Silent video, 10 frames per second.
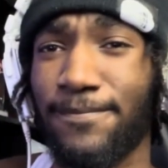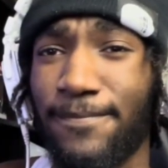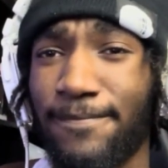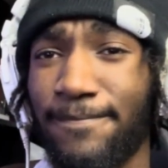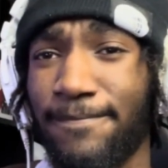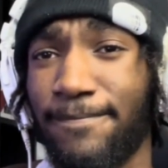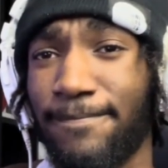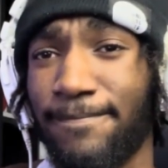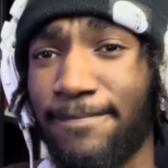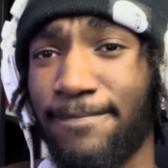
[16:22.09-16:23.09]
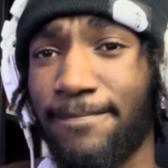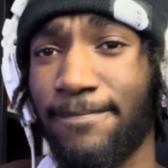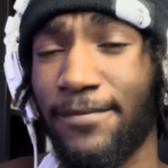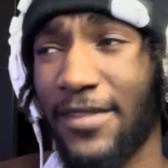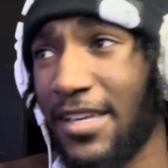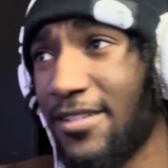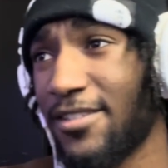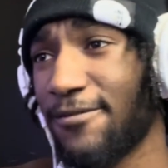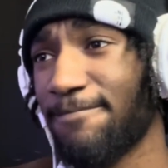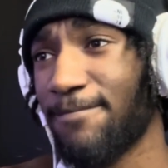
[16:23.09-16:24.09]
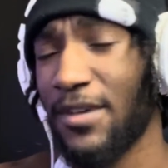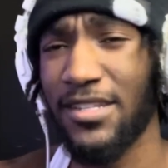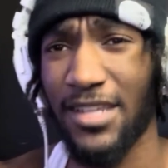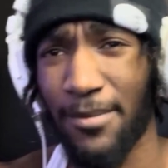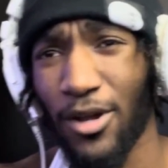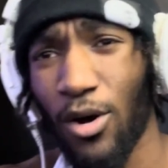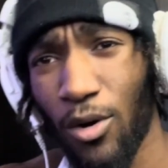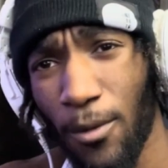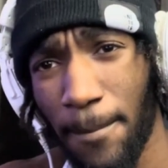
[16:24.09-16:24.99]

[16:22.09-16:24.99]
why? It's it's time to go home.